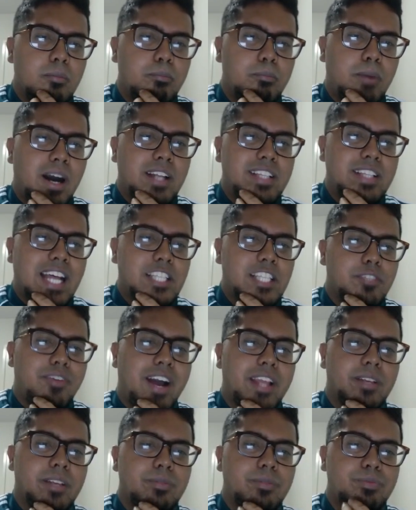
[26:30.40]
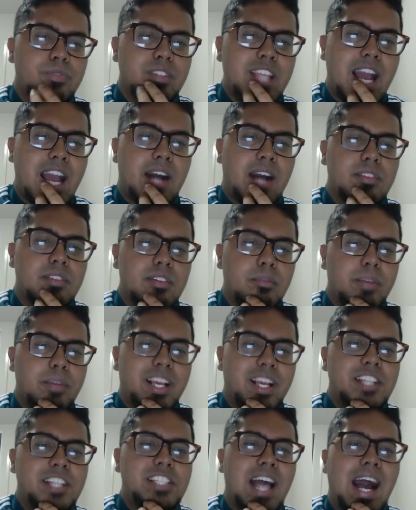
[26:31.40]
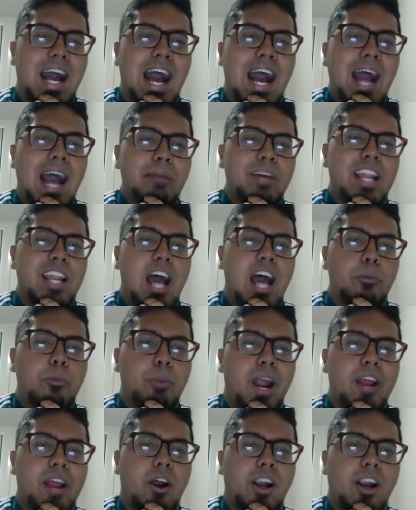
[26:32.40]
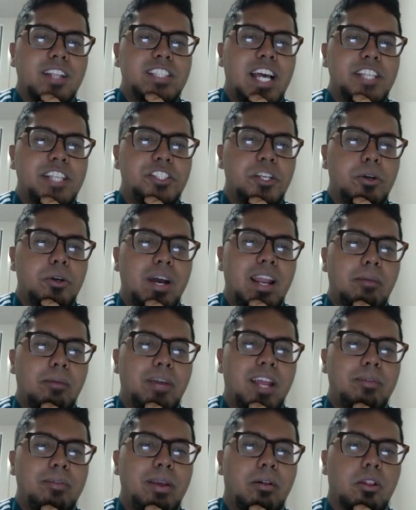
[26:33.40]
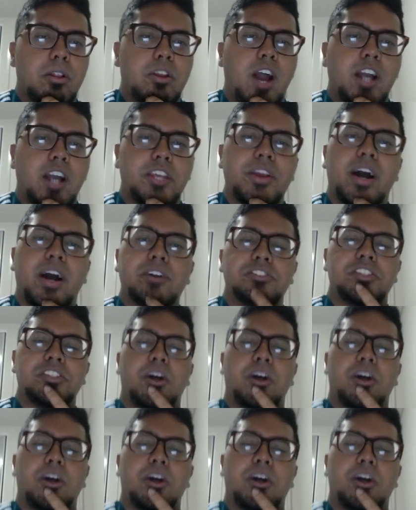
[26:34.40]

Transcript: But that's fine. Yeah, because I'm going to out-prioritize you and I'm going to be able to knock you out.